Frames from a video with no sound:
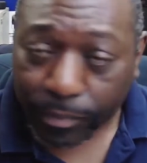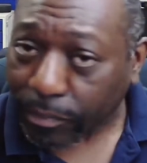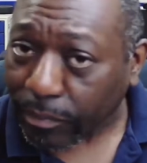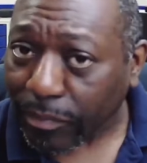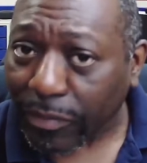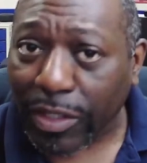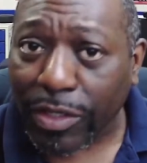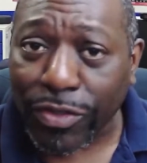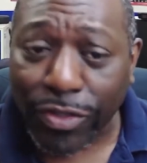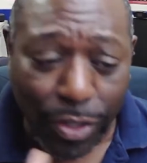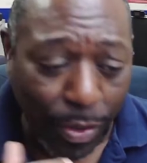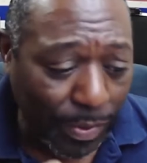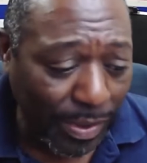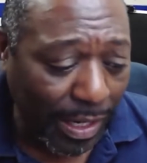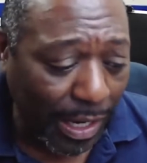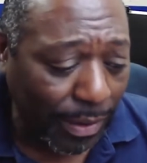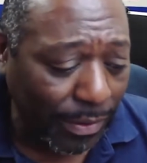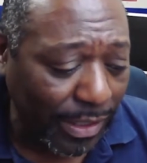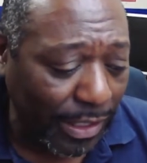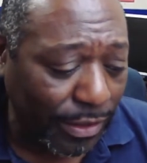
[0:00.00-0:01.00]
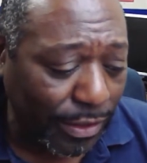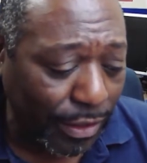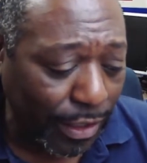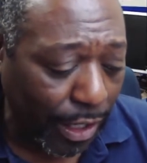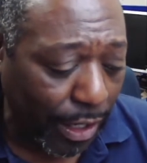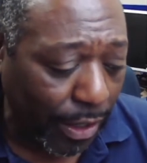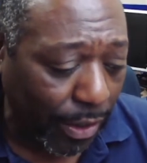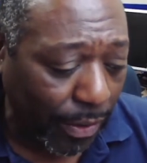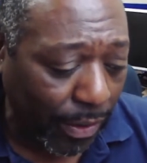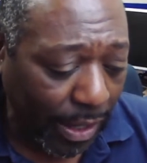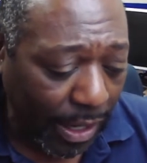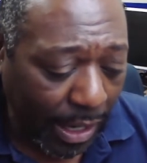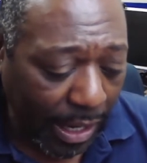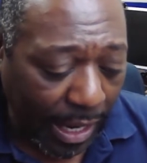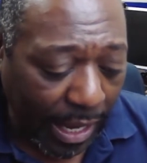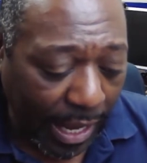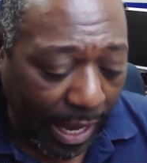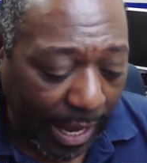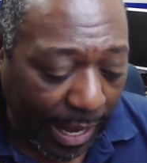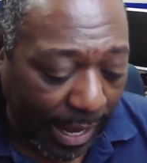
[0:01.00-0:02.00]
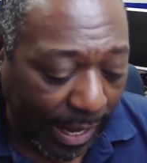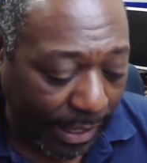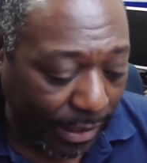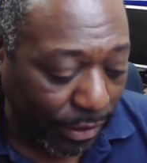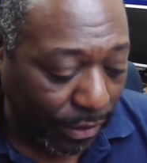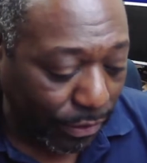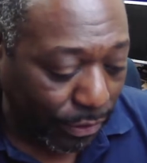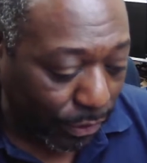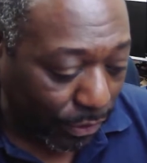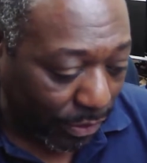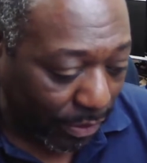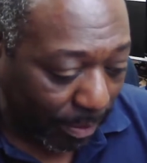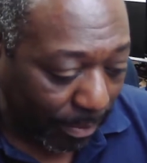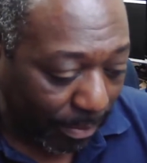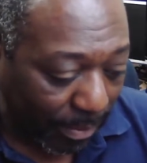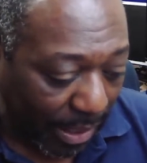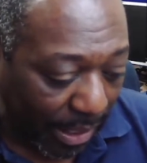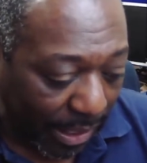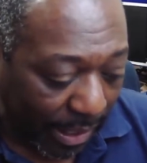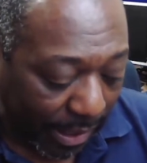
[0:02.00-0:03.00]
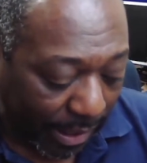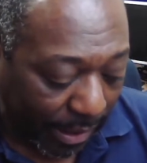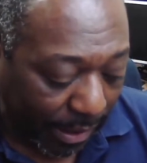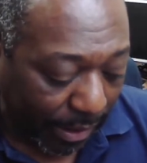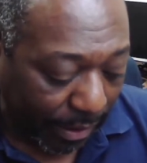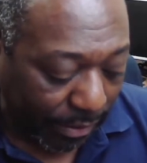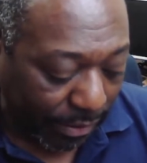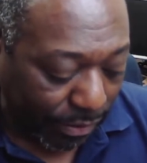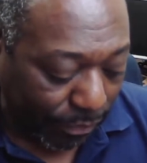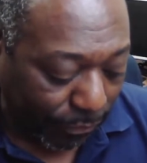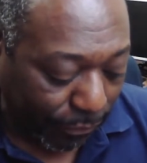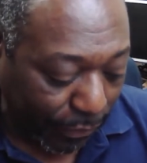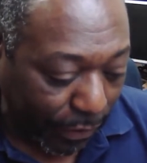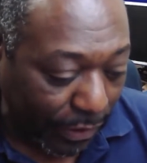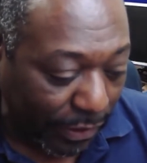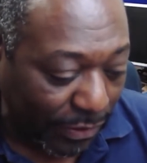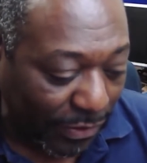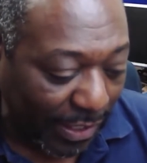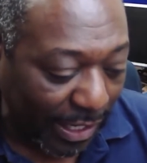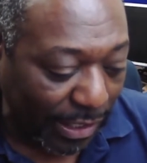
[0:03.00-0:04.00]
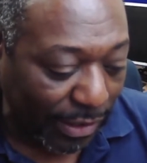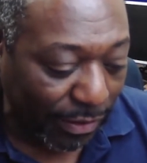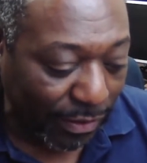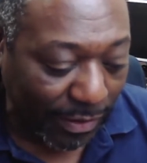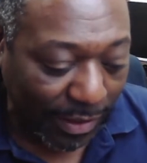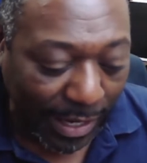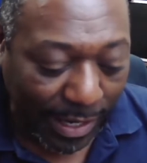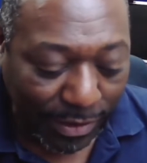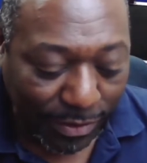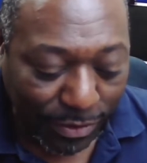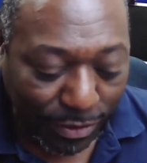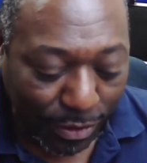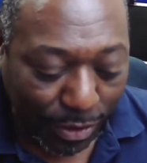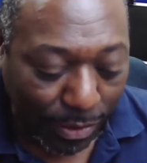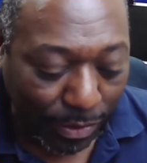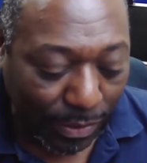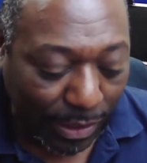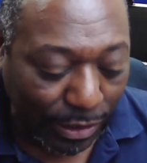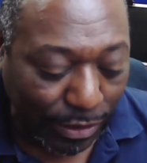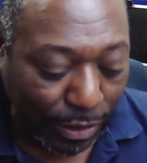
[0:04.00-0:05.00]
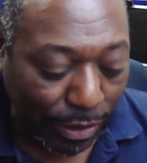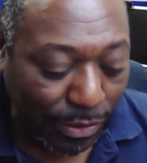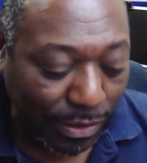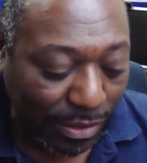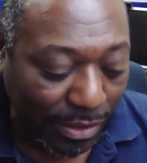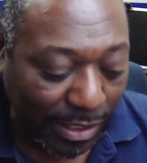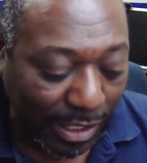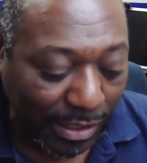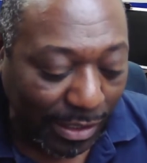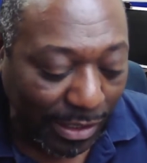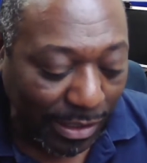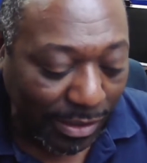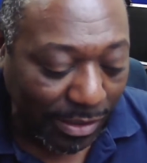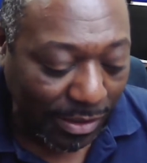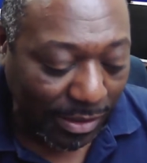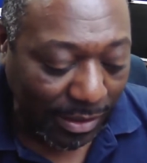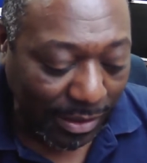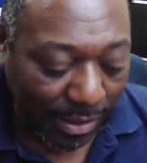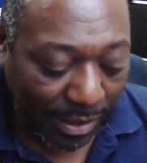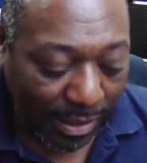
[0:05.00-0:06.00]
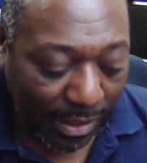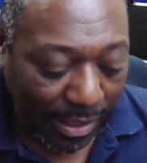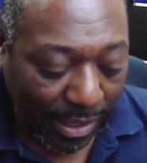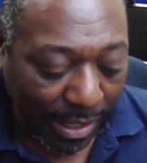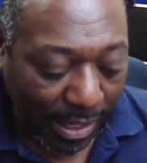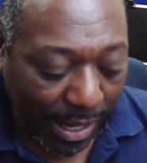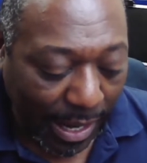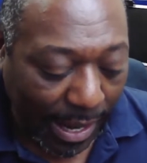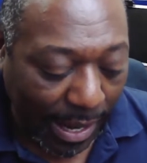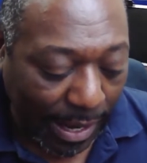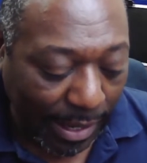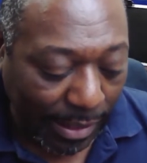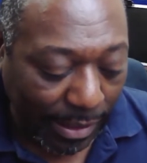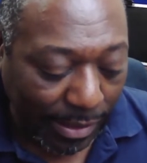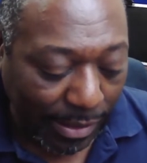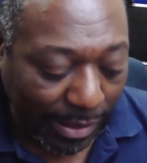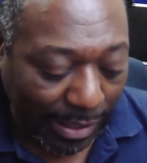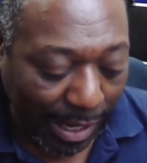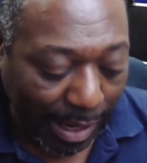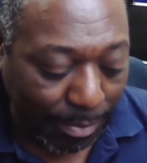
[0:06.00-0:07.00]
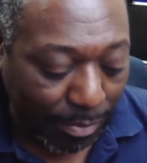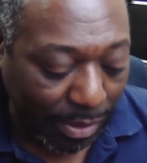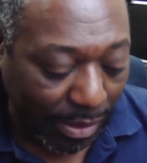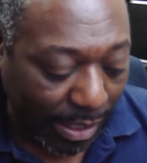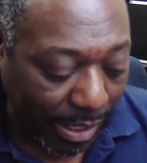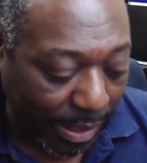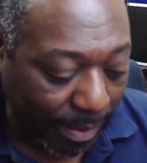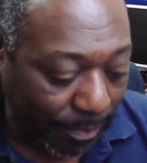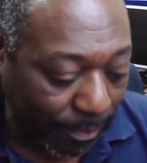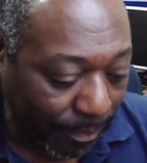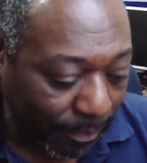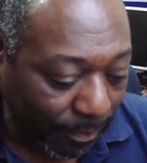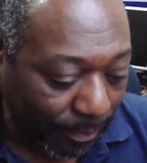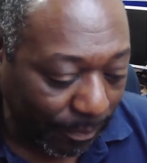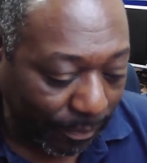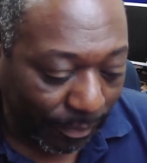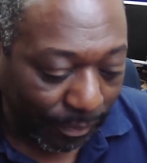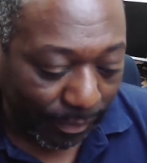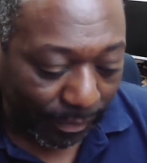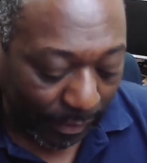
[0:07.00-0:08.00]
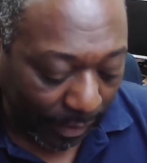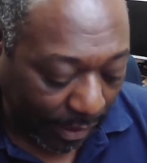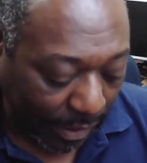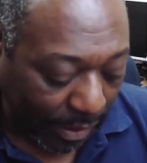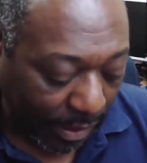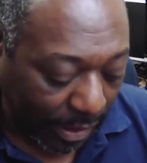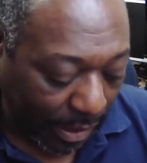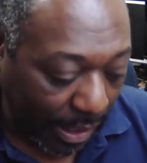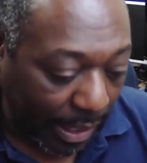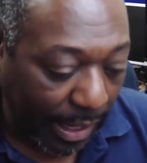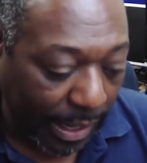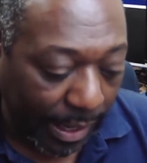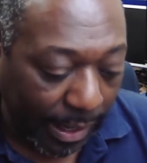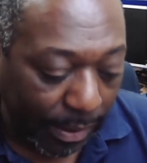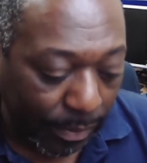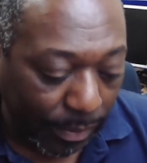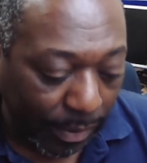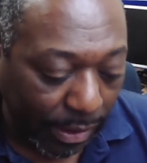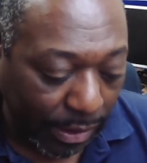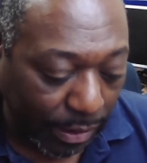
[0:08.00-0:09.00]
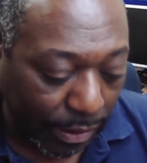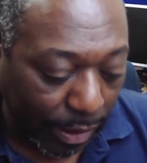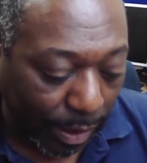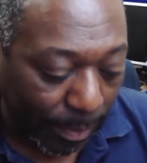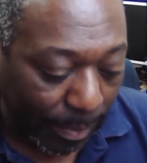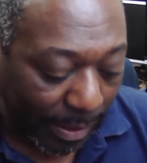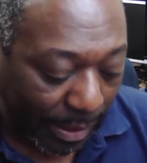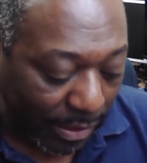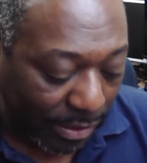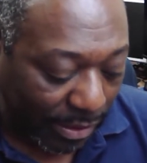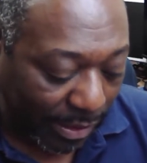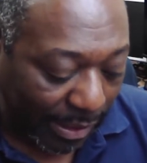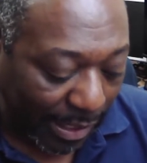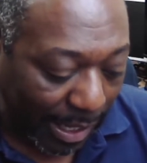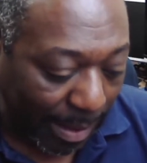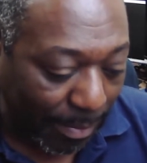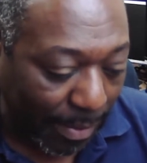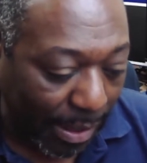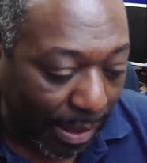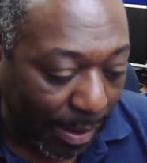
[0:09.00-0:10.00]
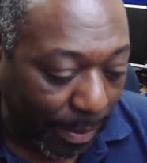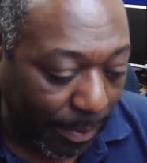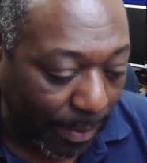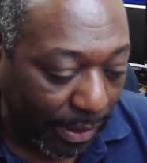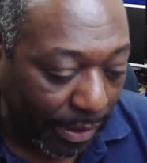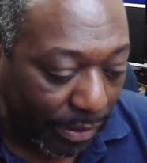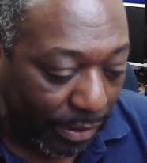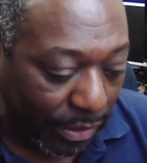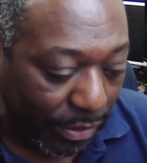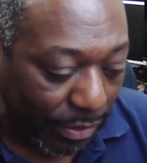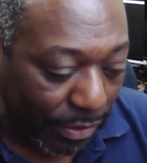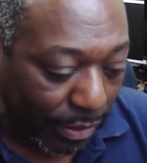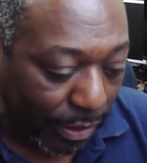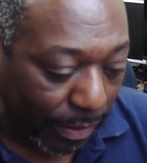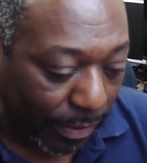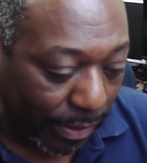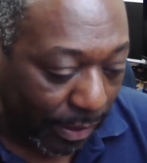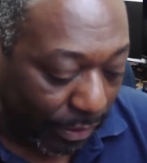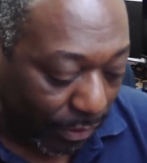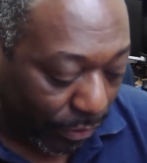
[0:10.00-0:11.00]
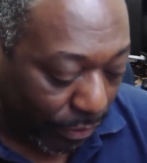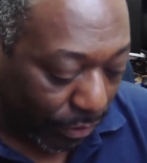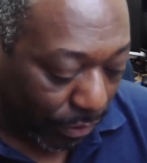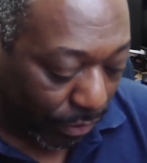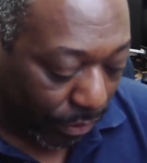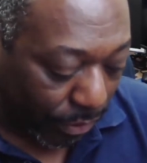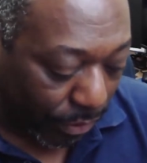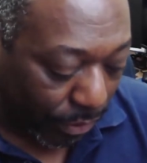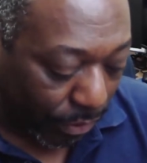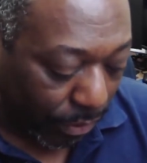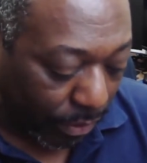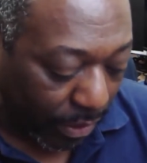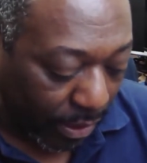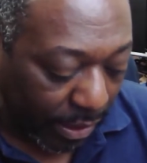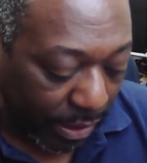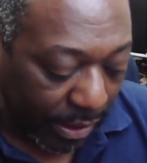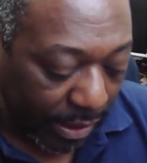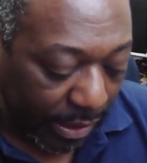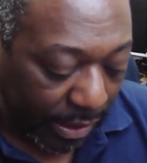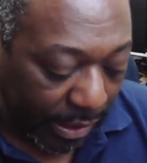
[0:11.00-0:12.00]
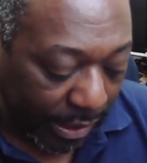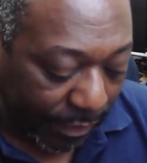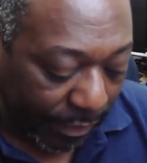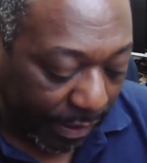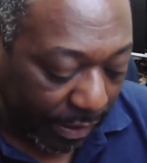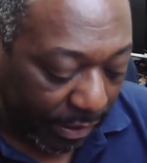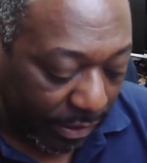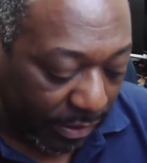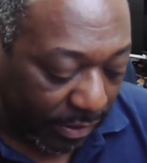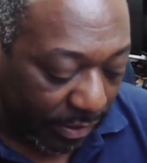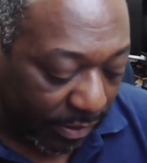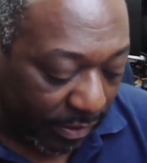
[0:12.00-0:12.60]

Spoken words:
So we now need to go and do some further setting on that. So let's go to settings and camera name, and we're going to go up here to camera, and we're just going to give it